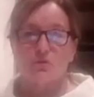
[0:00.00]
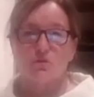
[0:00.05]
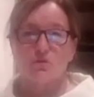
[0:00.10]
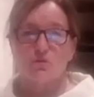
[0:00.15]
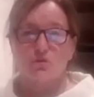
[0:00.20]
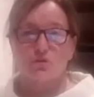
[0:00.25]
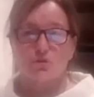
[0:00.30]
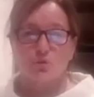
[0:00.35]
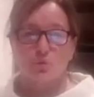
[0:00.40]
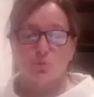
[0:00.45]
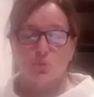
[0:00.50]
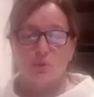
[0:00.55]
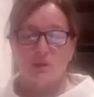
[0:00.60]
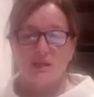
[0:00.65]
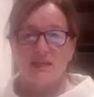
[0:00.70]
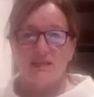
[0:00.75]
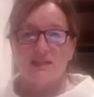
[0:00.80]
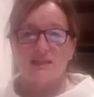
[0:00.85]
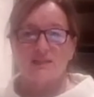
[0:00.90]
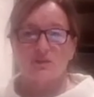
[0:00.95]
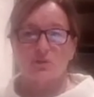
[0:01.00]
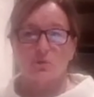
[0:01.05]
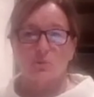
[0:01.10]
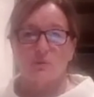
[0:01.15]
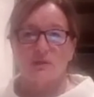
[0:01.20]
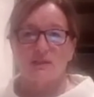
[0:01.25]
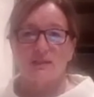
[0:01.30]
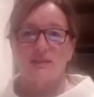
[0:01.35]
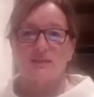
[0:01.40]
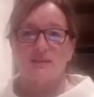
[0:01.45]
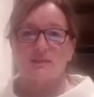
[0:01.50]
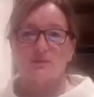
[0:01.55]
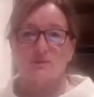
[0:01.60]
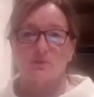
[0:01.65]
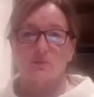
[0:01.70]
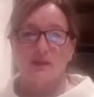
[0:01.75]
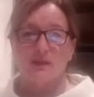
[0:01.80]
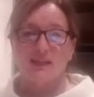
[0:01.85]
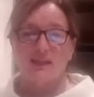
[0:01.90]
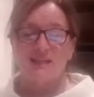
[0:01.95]
Squeeze, squeeze,
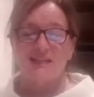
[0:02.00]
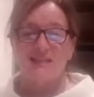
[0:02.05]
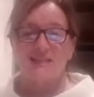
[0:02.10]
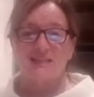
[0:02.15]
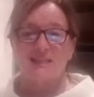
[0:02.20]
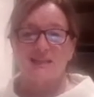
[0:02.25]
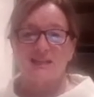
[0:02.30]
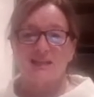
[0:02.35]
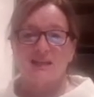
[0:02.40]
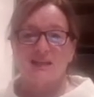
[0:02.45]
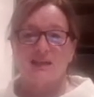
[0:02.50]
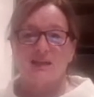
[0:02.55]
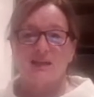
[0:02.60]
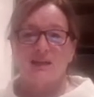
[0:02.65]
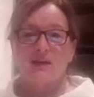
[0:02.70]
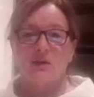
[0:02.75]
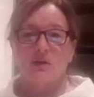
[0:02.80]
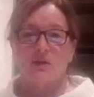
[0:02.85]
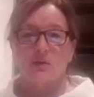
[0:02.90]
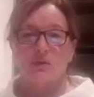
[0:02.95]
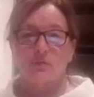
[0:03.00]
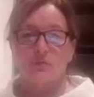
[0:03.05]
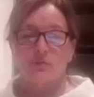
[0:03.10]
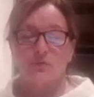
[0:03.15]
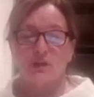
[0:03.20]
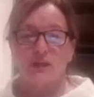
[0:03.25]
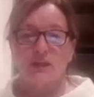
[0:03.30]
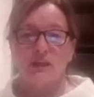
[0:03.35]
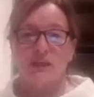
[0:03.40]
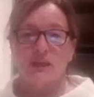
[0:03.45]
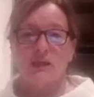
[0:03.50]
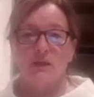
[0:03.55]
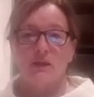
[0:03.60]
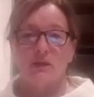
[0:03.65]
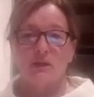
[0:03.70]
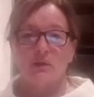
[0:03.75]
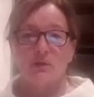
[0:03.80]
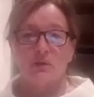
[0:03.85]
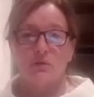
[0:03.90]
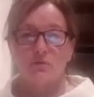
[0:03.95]
squeeze. 3,
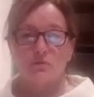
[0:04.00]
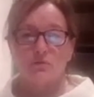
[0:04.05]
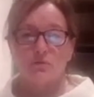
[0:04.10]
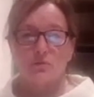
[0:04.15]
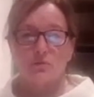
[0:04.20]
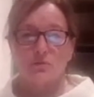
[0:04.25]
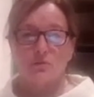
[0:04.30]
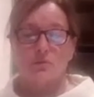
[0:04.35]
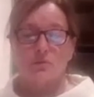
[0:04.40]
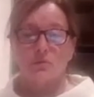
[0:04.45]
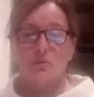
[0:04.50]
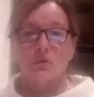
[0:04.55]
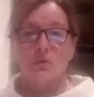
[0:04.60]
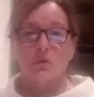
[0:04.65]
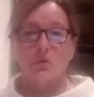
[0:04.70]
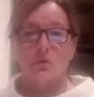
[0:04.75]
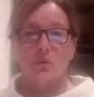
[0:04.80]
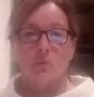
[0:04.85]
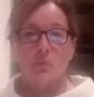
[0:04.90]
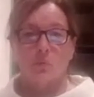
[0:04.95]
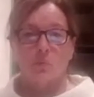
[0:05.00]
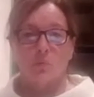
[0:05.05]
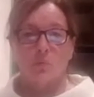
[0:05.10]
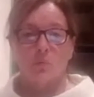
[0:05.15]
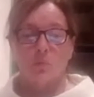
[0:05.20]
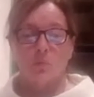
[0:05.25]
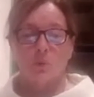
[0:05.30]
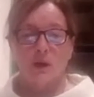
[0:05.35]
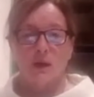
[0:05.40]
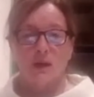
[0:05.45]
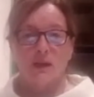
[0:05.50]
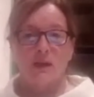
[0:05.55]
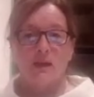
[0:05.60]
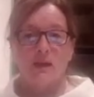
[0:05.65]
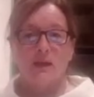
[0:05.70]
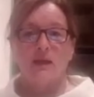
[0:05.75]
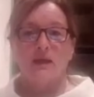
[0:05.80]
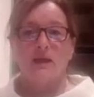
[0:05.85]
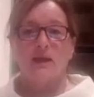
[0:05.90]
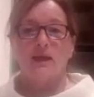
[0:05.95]
2, 1,
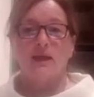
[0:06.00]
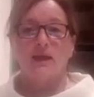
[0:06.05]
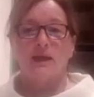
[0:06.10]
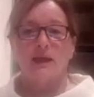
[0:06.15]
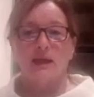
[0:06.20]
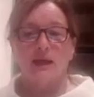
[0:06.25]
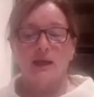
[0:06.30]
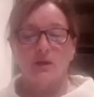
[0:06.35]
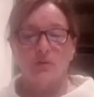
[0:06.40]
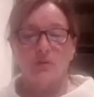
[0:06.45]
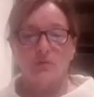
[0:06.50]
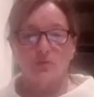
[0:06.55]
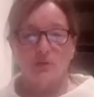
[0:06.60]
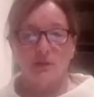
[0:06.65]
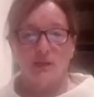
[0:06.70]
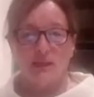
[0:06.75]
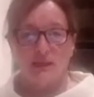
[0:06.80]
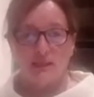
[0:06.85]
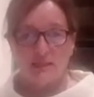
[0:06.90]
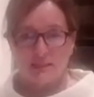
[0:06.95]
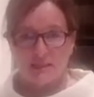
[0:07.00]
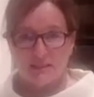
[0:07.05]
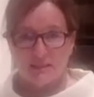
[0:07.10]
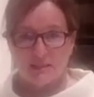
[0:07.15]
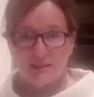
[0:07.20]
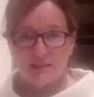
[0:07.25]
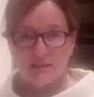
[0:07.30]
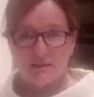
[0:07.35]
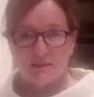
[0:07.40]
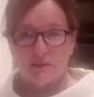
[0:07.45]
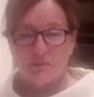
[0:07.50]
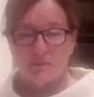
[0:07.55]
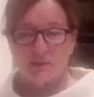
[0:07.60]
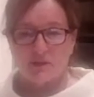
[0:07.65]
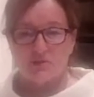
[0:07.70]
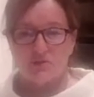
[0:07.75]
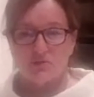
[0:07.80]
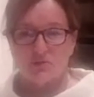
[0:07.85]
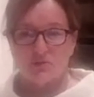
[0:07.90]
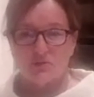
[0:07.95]
and release the
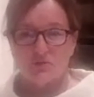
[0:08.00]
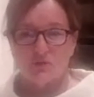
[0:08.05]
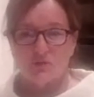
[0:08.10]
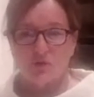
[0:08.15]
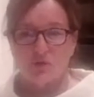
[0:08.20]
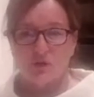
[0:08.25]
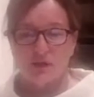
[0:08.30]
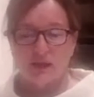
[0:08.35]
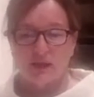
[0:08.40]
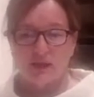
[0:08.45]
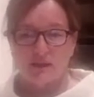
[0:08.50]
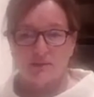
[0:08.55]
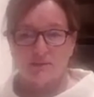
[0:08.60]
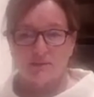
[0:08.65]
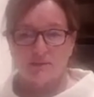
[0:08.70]
muscles of your legs.